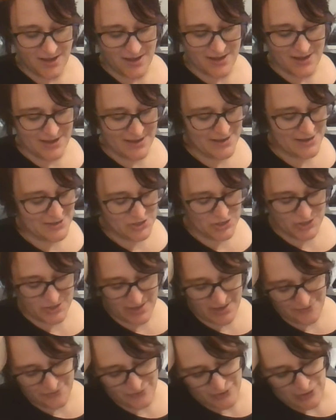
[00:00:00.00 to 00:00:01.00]
I
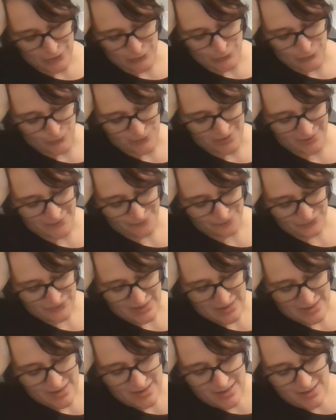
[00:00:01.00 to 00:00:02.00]
should have known.
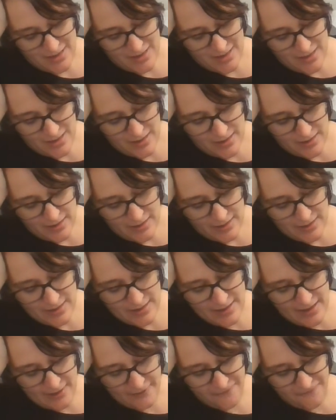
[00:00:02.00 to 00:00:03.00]

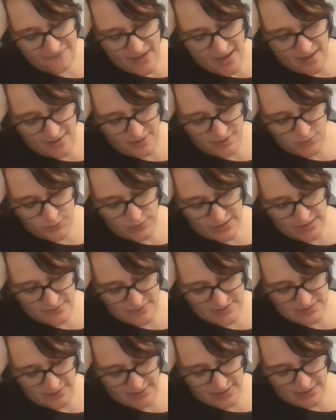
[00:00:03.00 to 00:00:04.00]
He had found what he
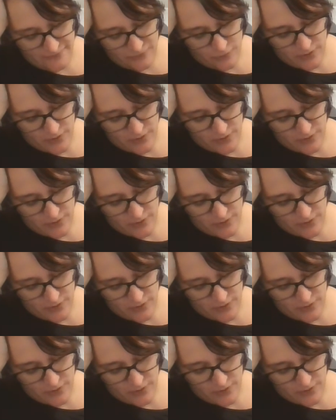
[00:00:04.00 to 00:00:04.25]
was looking